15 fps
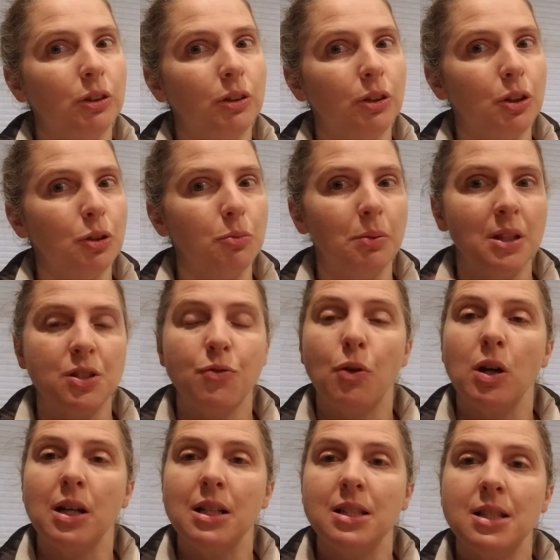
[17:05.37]
2 plus
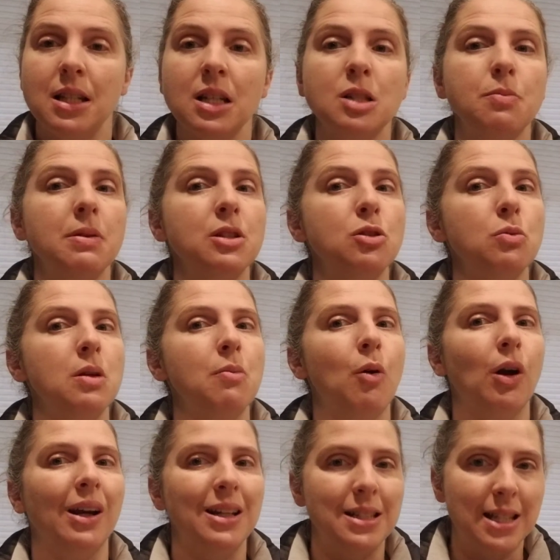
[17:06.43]
4 is 6, plus 3
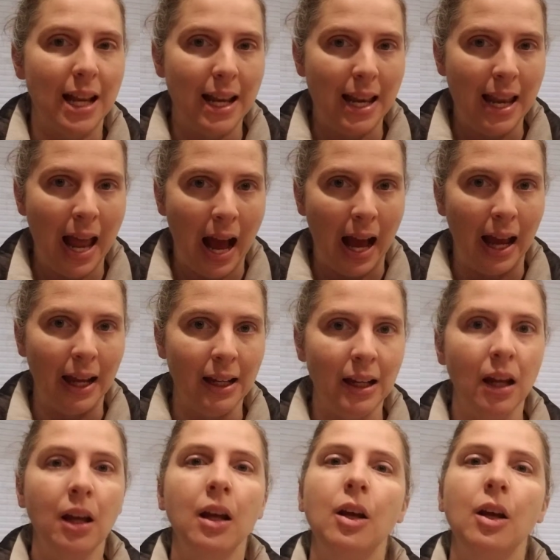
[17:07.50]
more is 9.